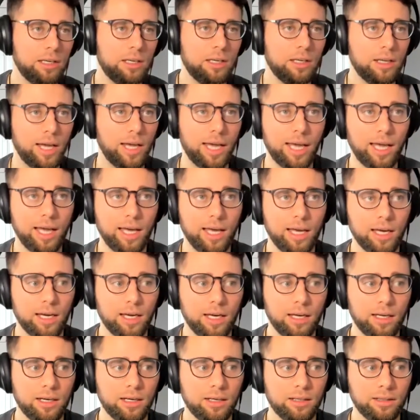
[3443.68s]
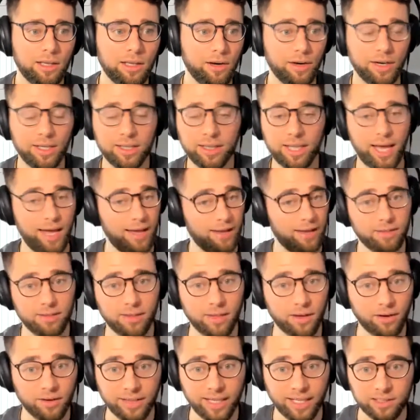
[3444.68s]
and they're in that,
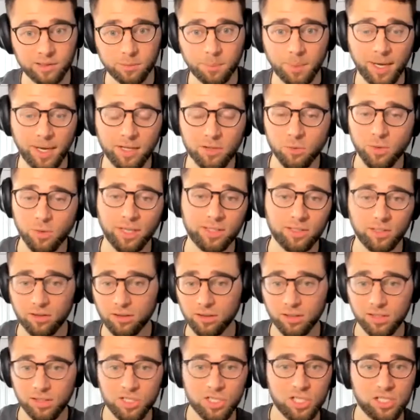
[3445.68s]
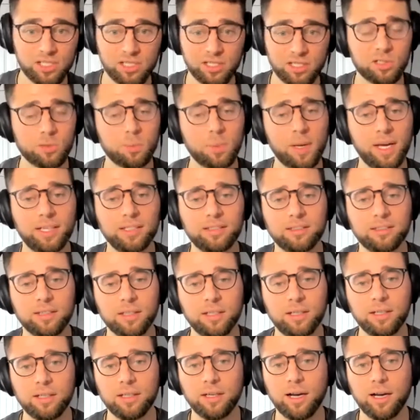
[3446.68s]
they're in that space, right? They're in the logistics space.